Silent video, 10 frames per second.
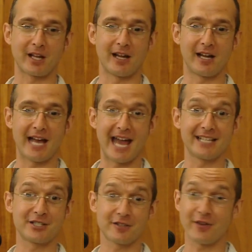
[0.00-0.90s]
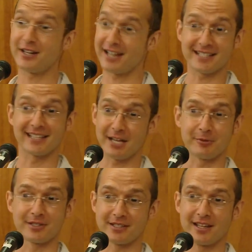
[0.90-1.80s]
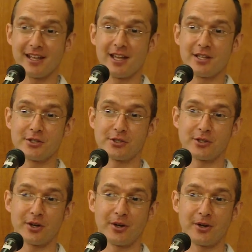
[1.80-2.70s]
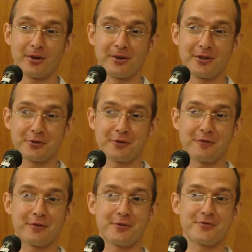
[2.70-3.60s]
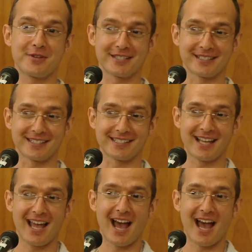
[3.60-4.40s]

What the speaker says: And it's just a very nice language. So those are a few reasons.